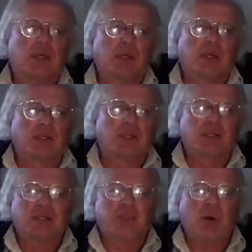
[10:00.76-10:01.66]
so that's
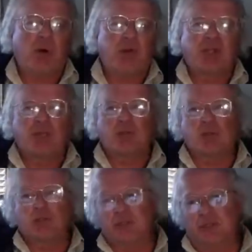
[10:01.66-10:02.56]
part of the
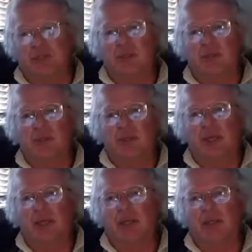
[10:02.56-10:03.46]
evolution, and